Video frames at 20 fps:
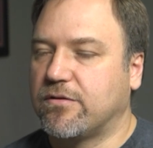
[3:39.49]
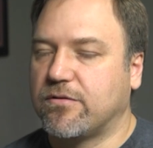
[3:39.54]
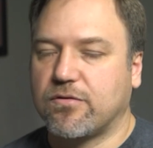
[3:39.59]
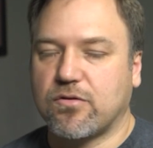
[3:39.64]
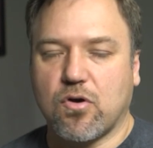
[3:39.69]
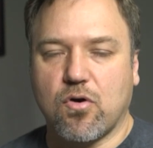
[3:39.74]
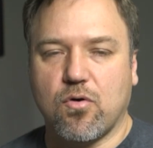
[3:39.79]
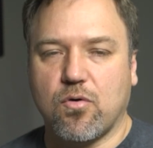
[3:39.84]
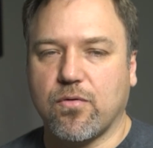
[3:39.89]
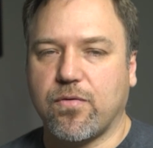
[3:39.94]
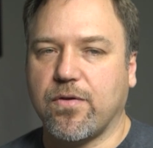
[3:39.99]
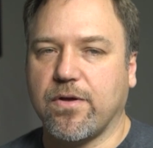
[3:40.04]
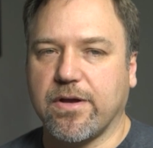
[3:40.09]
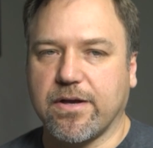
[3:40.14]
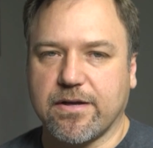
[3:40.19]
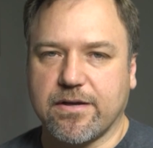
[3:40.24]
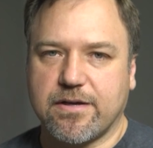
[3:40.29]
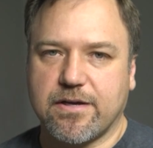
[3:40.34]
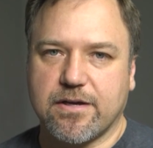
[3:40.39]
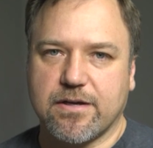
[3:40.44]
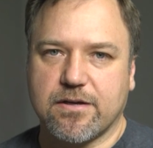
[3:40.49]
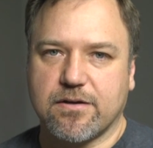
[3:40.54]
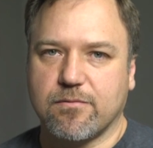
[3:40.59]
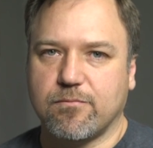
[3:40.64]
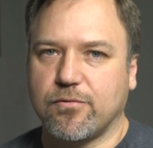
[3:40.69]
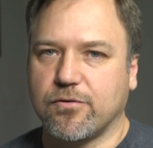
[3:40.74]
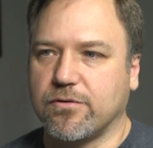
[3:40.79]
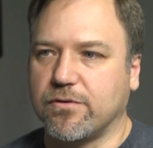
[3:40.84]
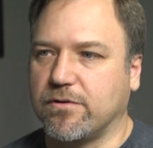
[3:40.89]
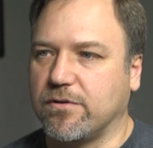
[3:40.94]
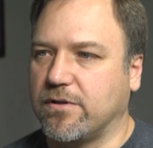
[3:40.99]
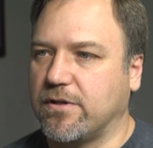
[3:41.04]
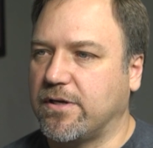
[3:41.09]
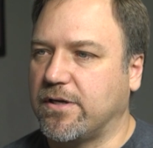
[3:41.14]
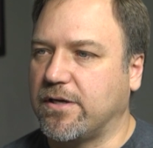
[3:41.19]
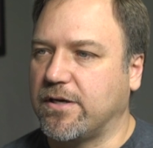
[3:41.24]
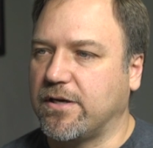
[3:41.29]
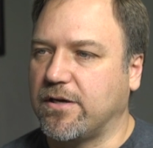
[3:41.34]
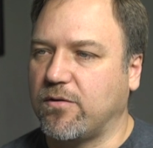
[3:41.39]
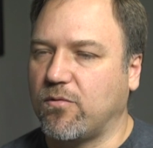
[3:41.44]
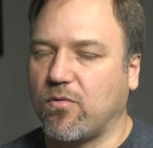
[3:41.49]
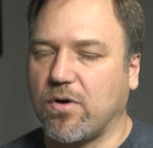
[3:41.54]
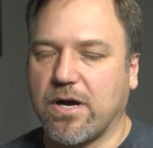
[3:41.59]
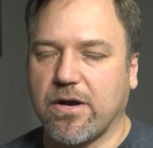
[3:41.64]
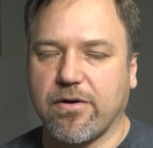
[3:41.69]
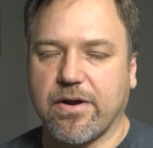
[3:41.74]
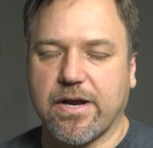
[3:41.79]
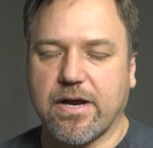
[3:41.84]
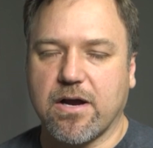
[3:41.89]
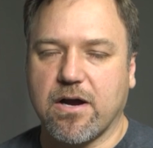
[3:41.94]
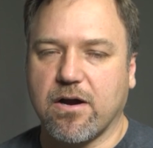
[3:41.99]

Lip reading: the whole thing, kit and caboodle, wiring